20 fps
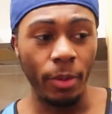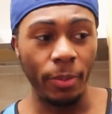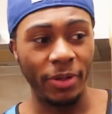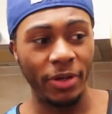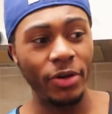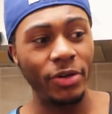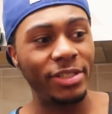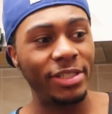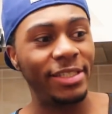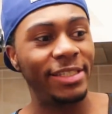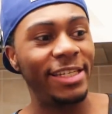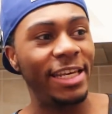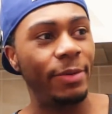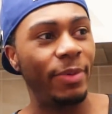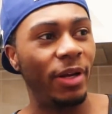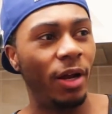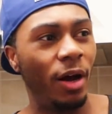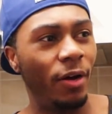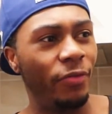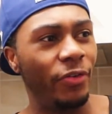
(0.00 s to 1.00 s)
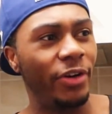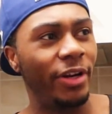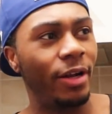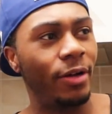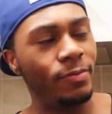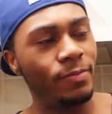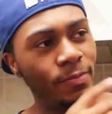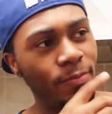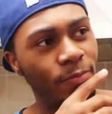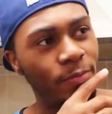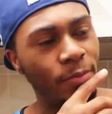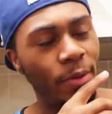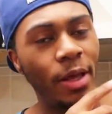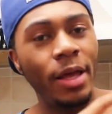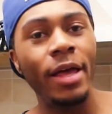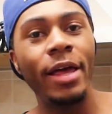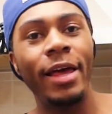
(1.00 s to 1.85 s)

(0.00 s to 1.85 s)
but because you see them on offer, you're like,